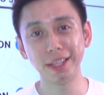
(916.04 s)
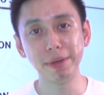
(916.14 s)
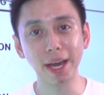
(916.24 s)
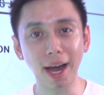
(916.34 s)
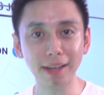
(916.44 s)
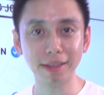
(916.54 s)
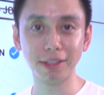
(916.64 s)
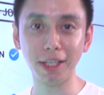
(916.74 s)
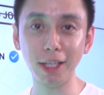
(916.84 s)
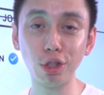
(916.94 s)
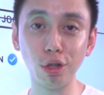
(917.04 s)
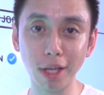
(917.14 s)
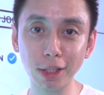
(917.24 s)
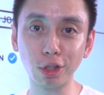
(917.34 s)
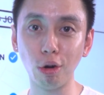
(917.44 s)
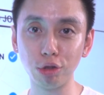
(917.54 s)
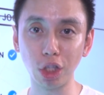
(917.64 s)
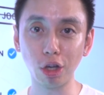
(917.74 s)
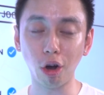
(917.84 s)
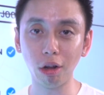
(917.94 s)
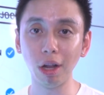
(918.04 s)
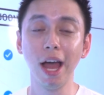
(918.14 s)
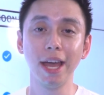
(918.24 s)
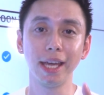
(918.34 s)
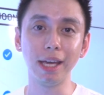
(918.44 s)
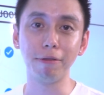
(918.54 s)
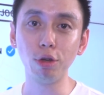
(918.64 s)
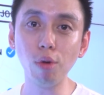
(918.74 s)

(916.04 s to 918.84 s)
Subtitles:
the behind the scenes to this coaching call. If you